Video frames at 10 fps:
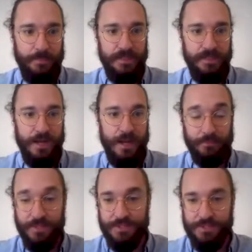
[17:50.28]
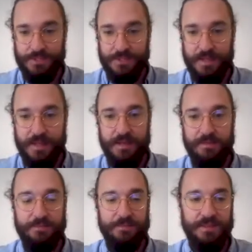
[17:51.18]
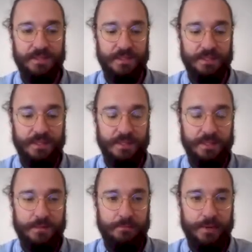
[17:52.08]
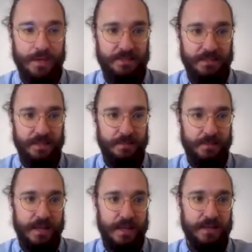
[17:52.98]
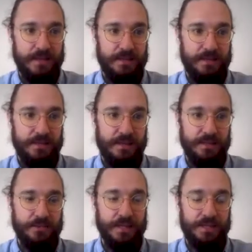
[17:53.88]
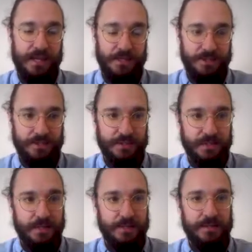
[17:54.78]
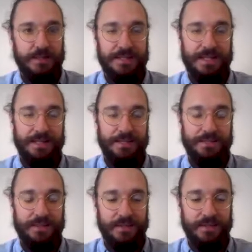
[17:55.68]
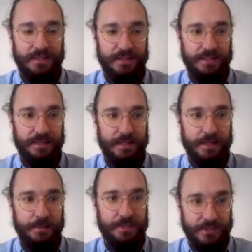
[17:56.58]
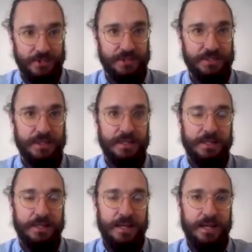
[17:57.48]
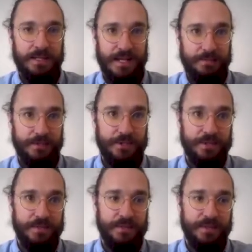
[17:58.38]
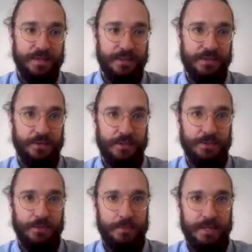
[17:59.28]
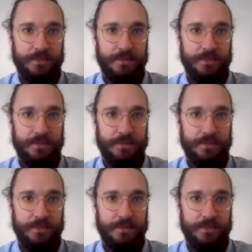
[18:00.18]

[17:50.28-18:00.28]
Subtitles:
the operations have the bombs them, and the transaction contains the position and damage that it's going to apply